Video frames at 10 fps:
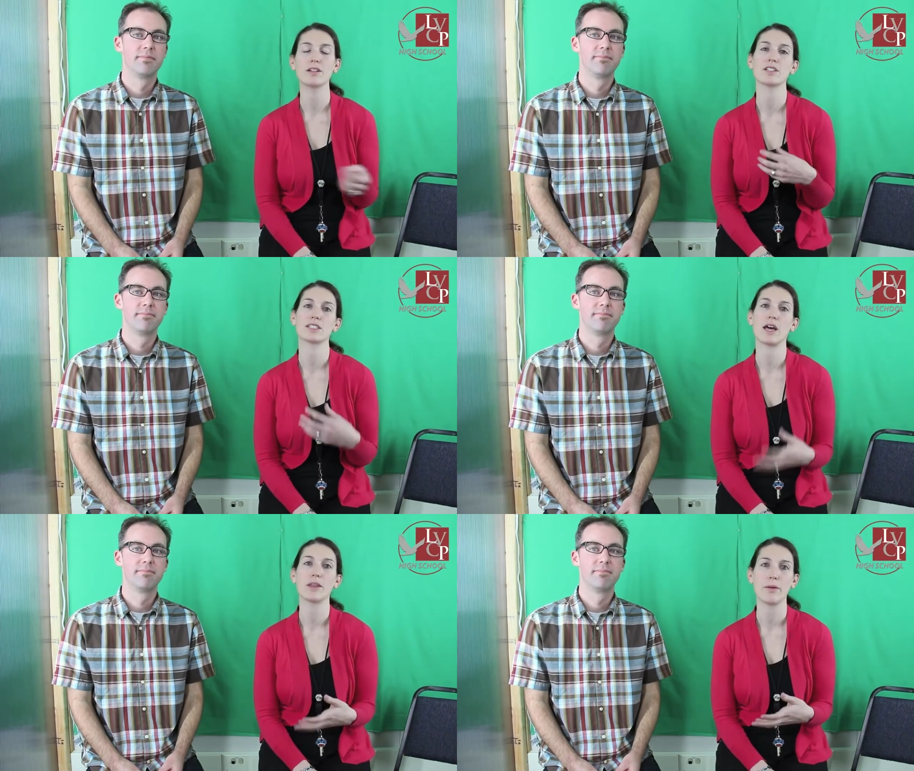Speaker 1: to just
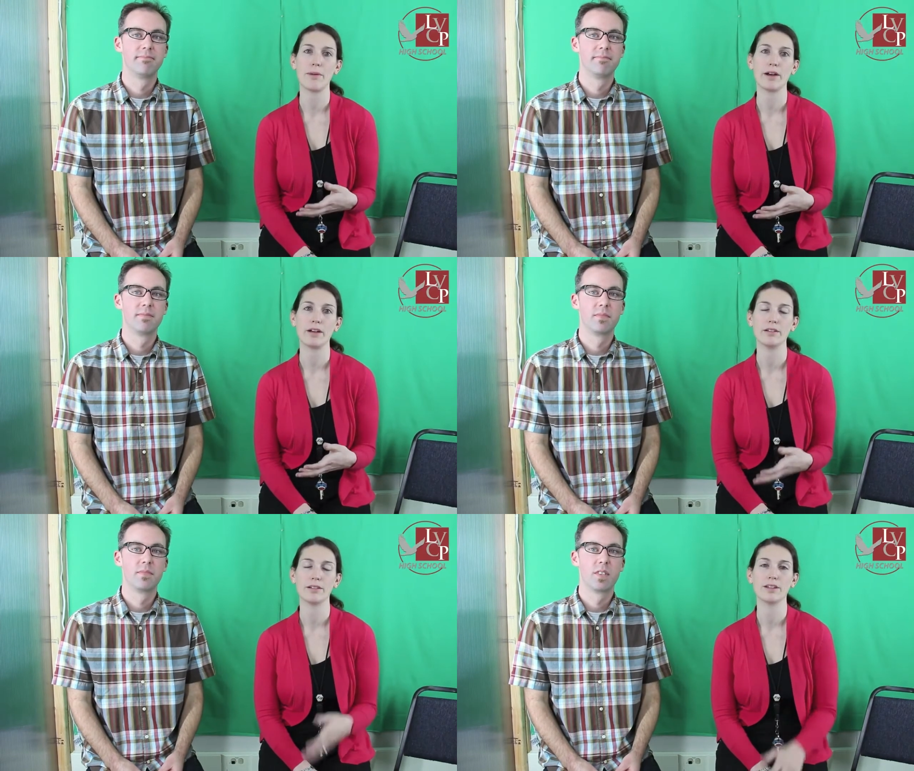tell them about
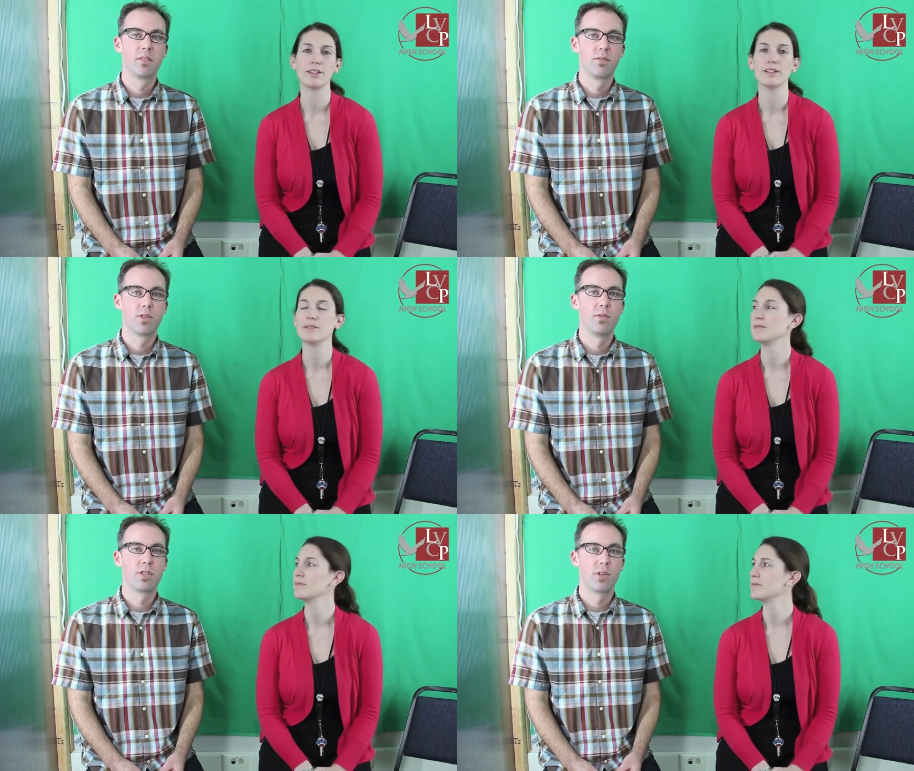it.
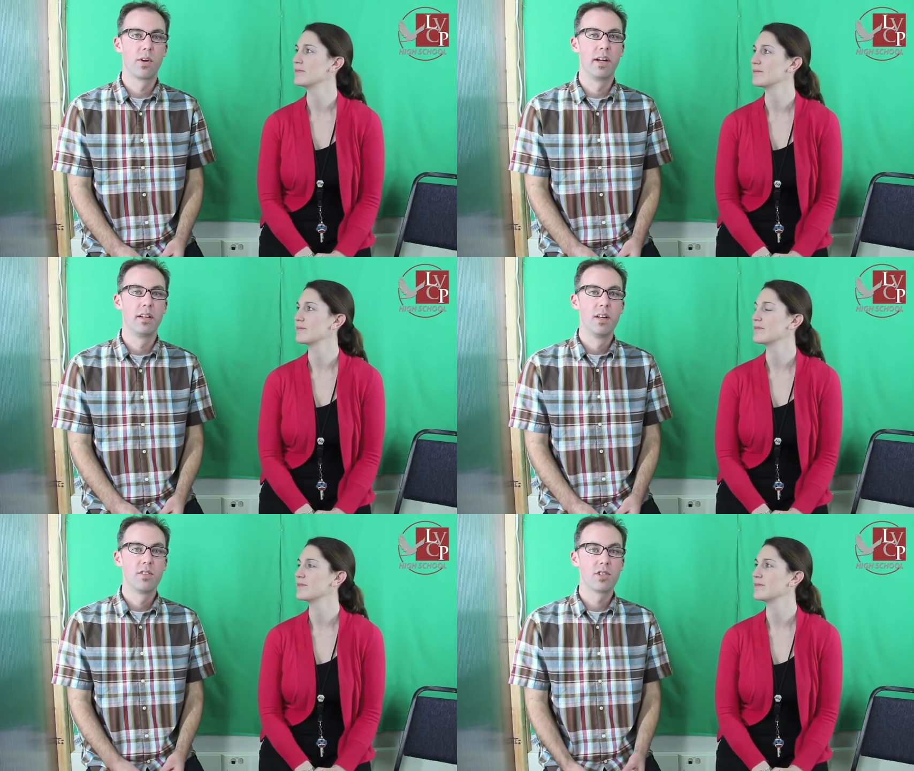
Speaker 2: True story.
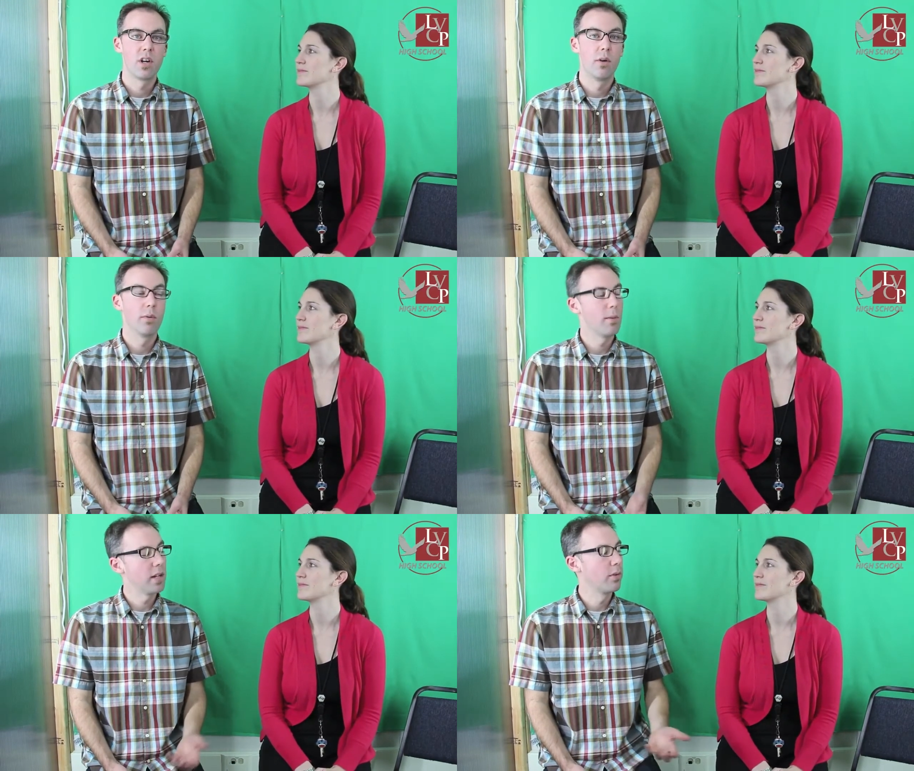So
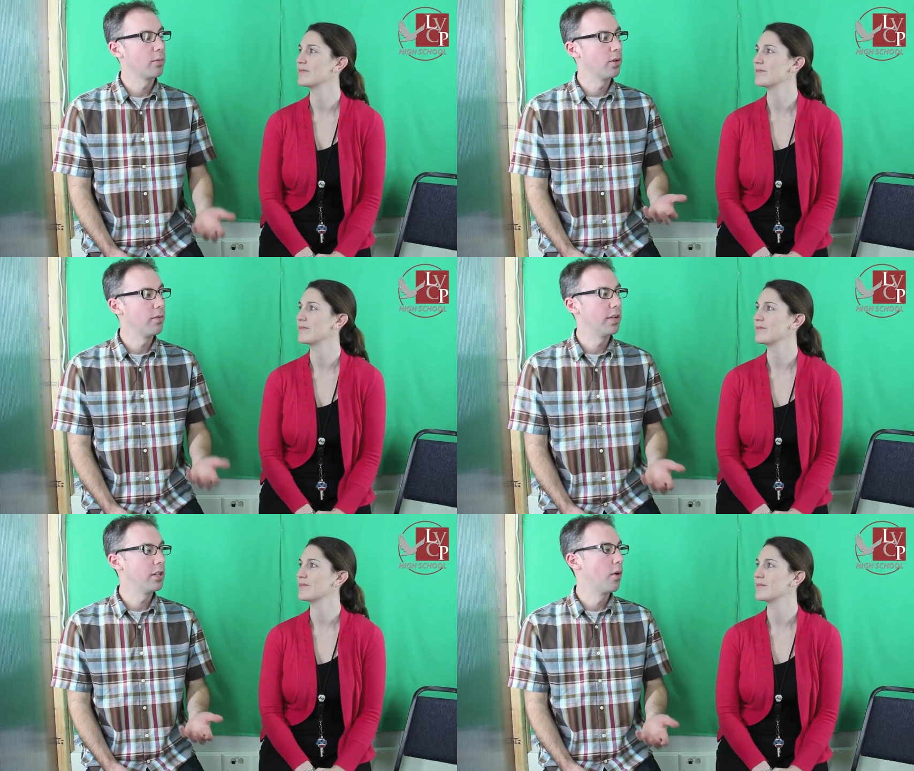we're about to roll a
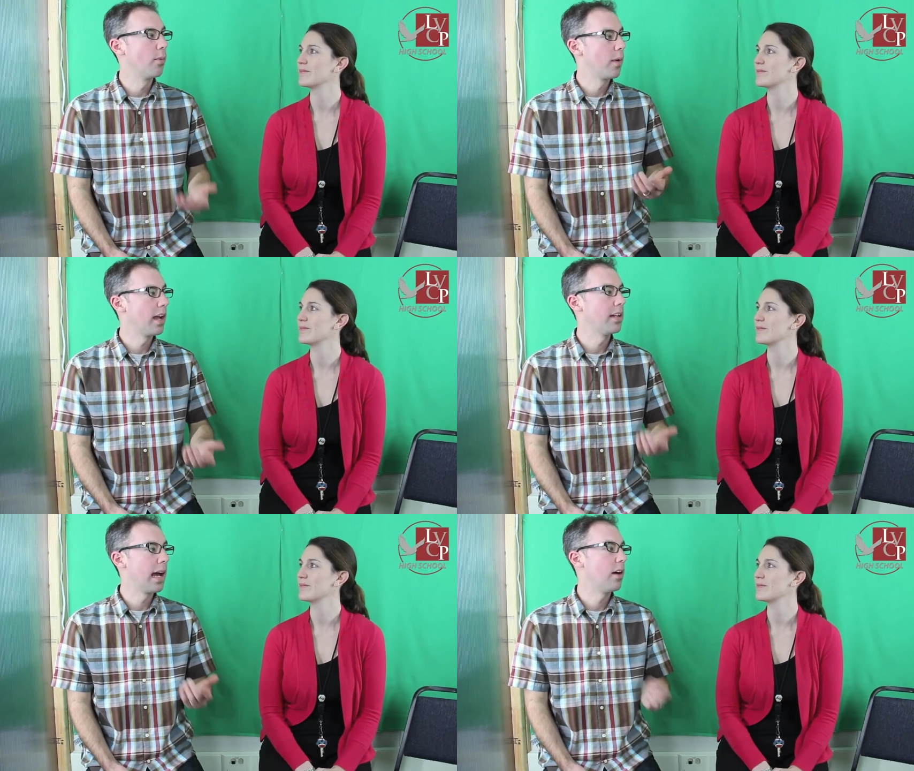video
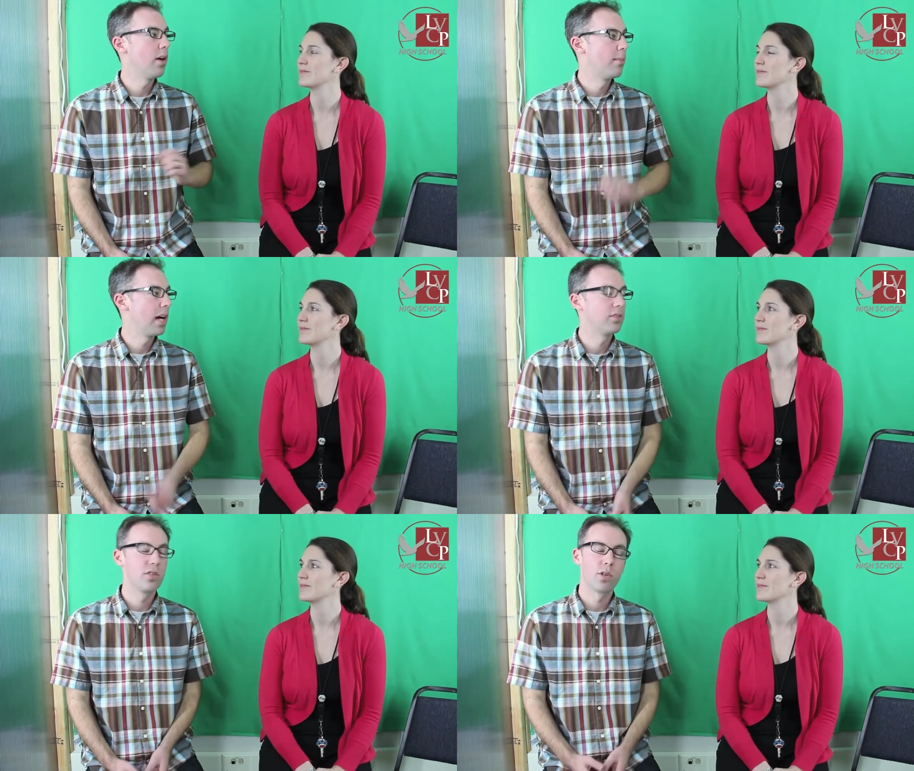right now
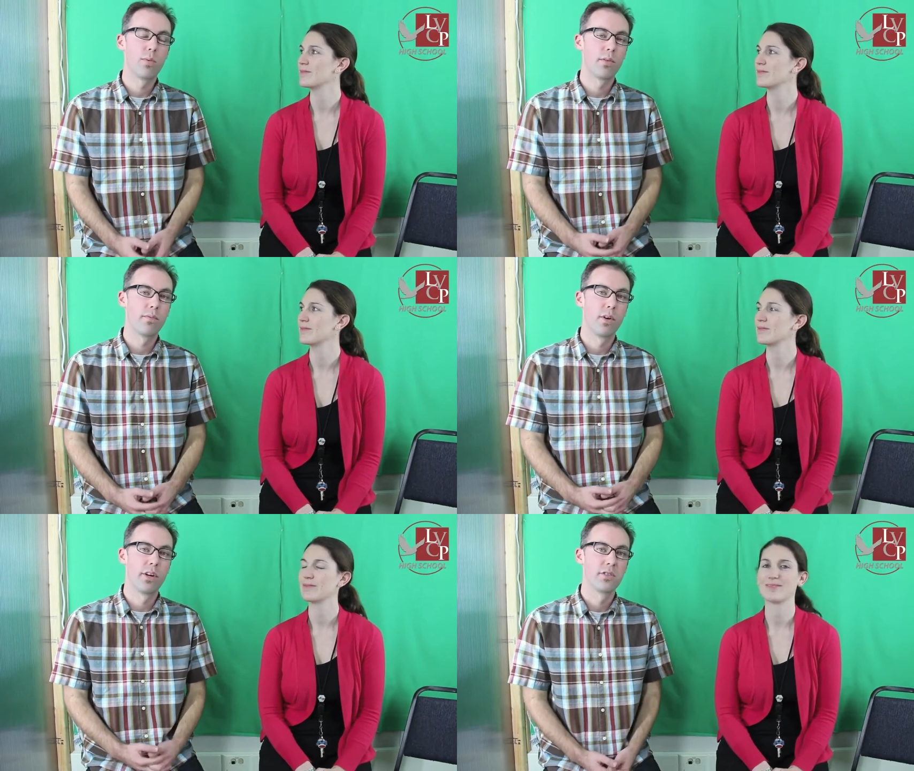about digital
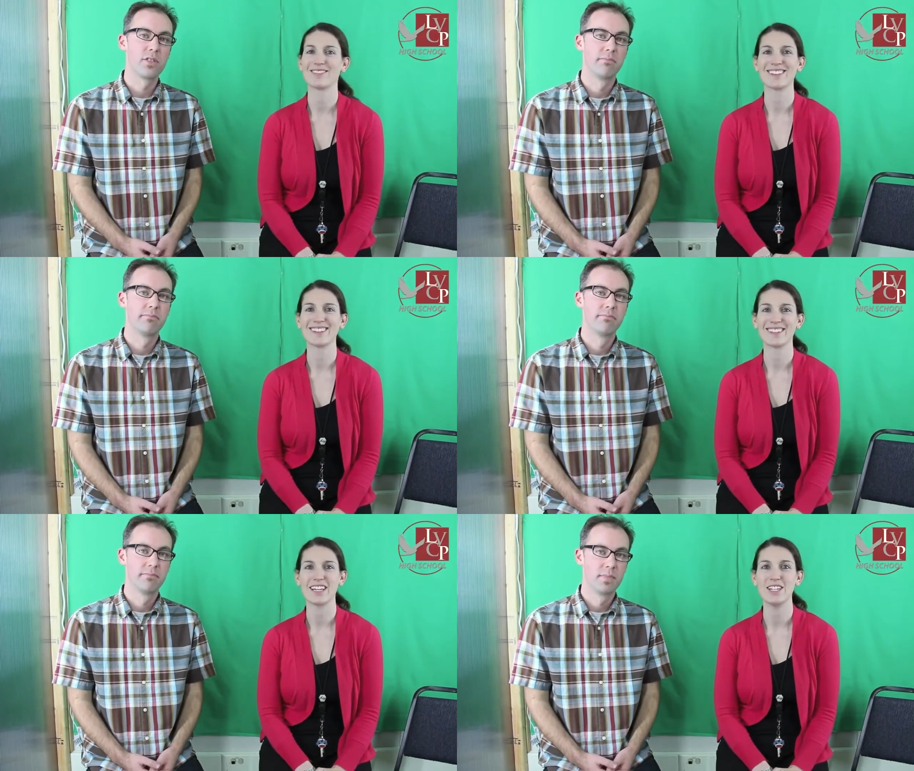portfolios.
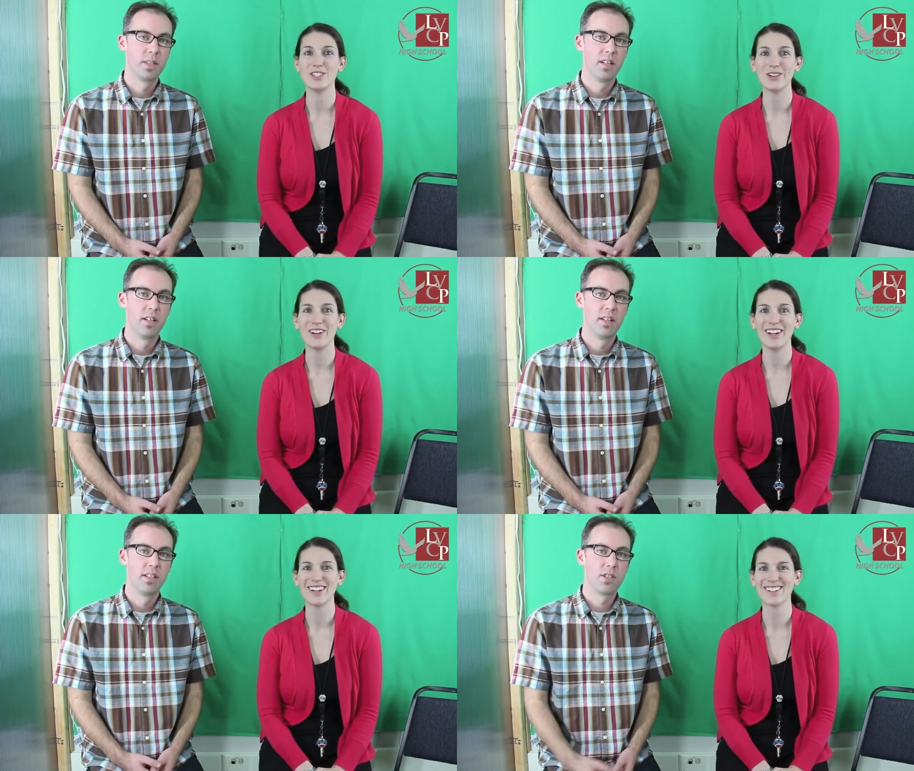
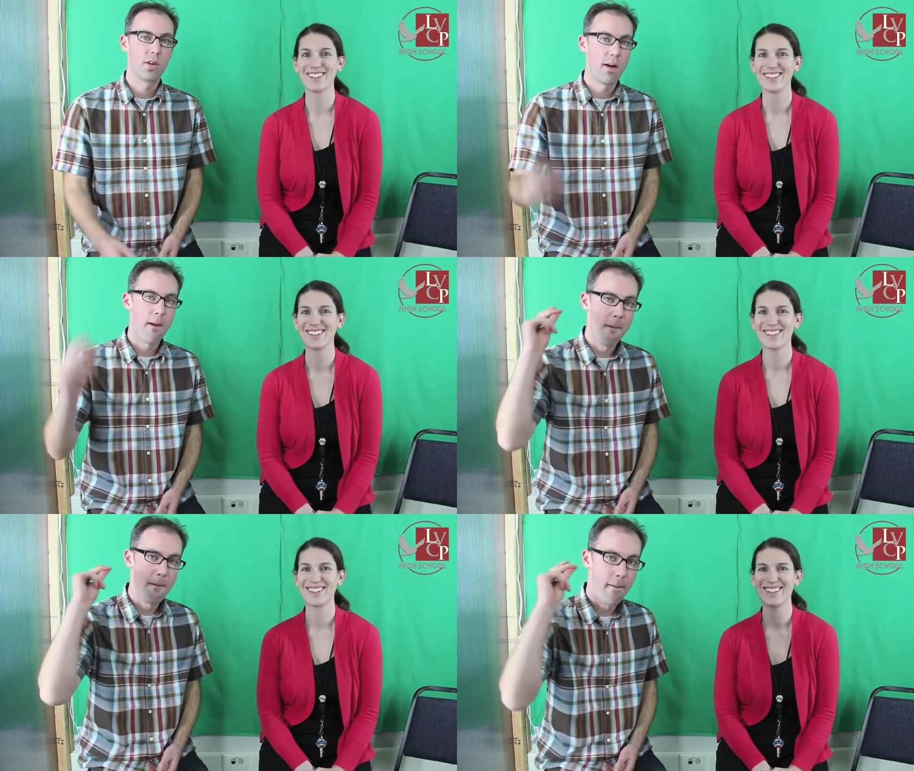Enjoy. Enjoy.